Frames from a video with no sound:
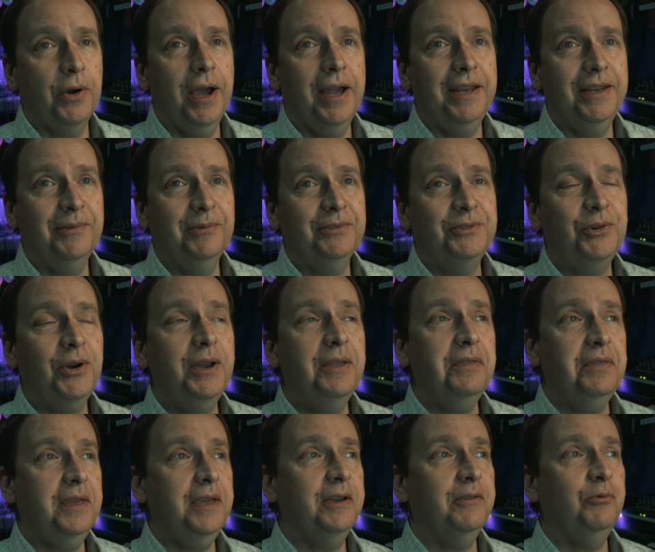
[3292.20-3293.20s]
right? We try to
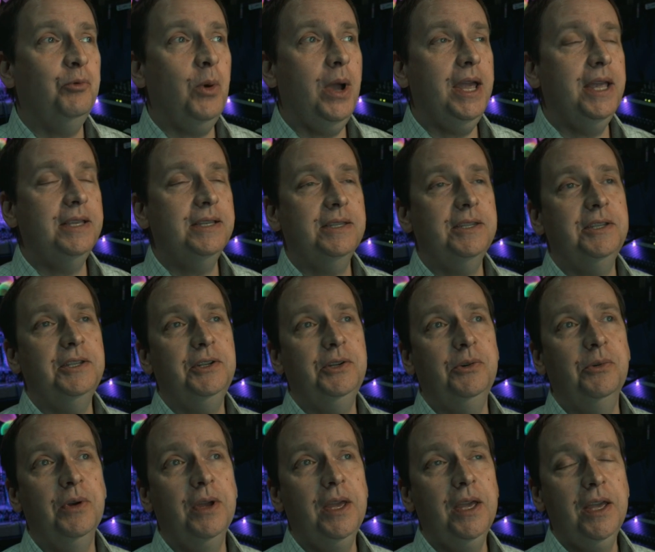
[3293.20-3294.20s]
think of ways
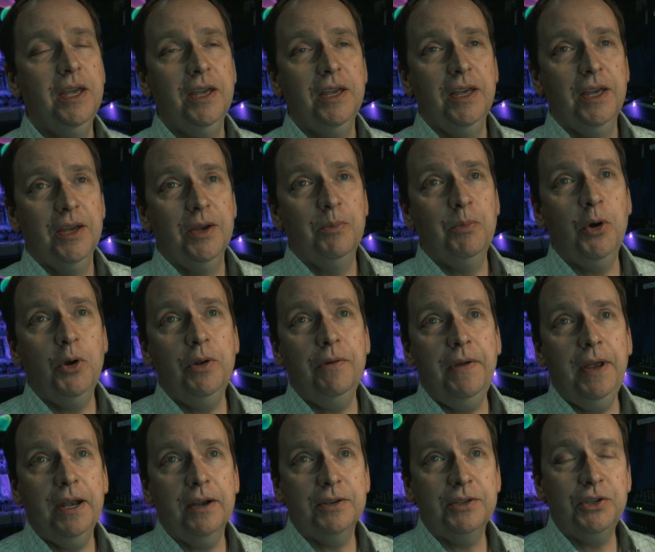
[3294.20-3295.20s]
to
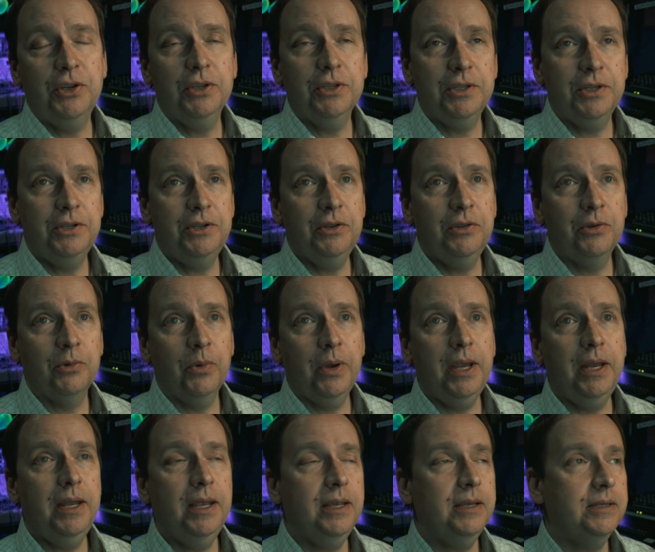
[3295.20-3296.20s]
motivate our students to do the
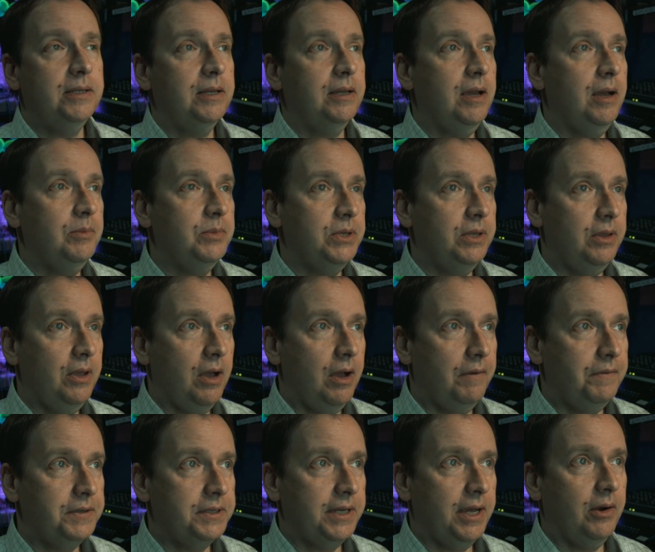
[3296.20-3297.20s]
readings, to come to the
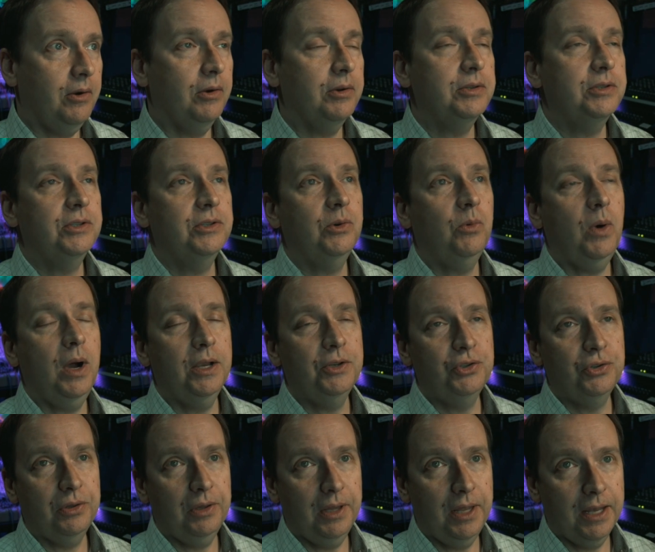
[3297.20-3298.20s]
office hours, to
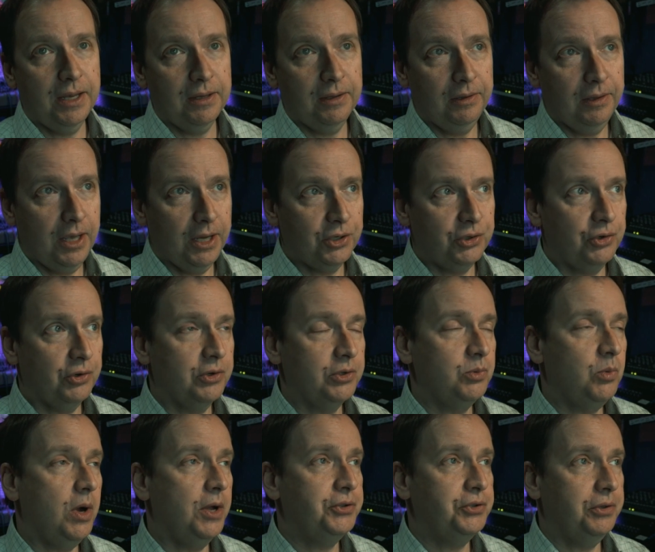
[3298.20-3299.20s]
watch le
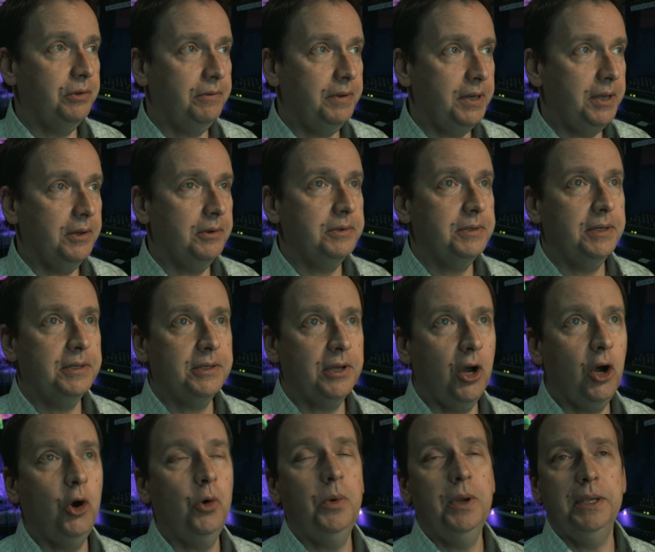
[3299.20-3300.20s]
lectures, watch the videos. It's
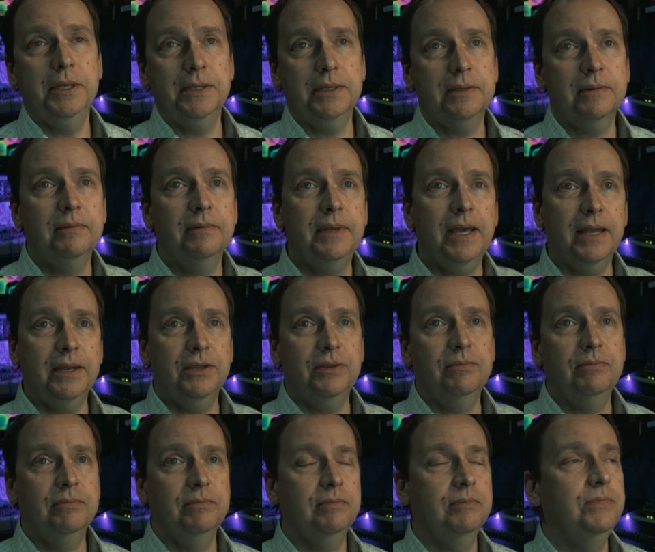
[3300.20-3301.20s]
always that
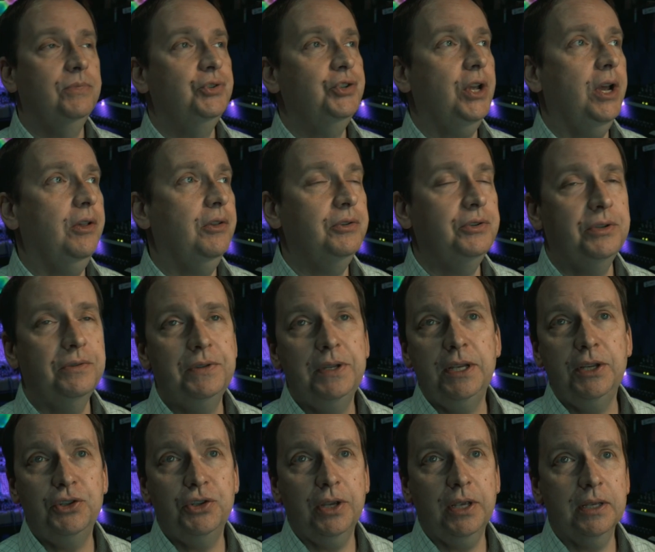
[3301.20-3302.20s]
challenge of
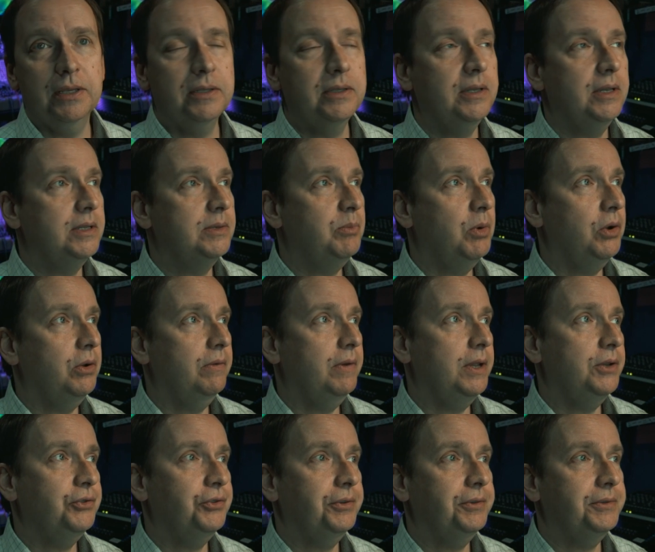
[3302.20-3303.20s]
teaching is, is
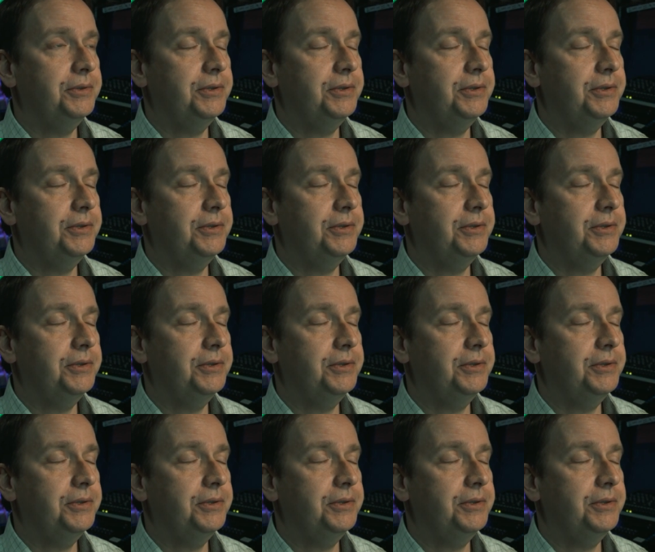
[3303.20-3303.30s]
motivation.